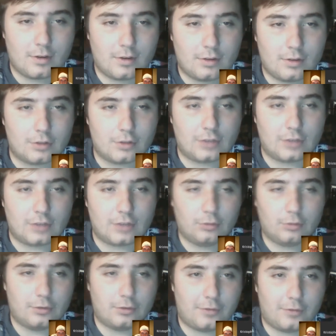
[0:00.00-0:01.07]

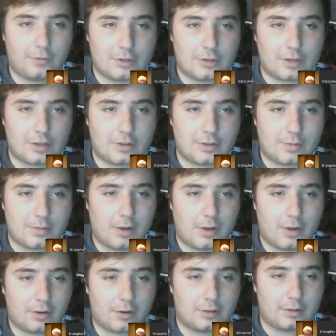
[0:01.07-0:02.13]
Central Division in the
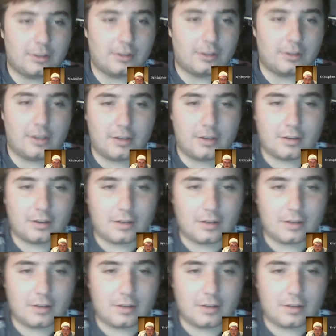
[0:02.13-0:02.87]
American League